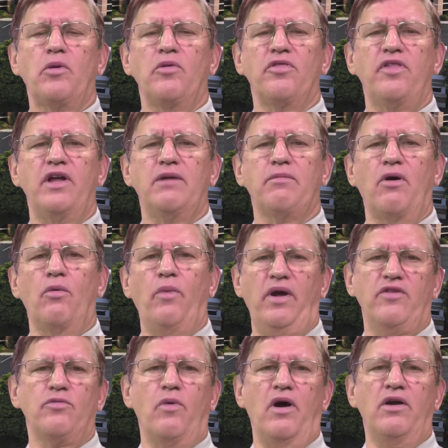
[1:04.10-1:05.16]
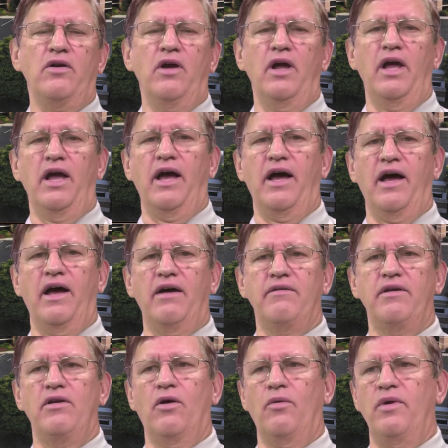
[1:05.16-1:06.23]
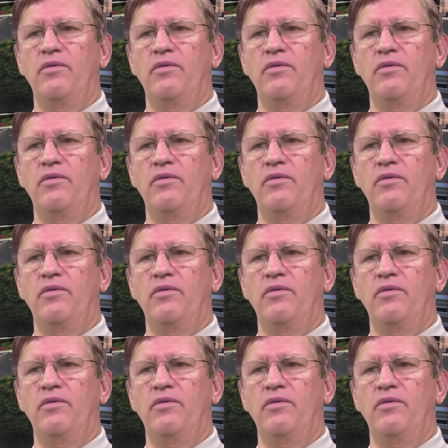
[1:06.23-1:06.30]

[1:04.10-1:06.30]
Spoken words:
don't think about wastewater. You know,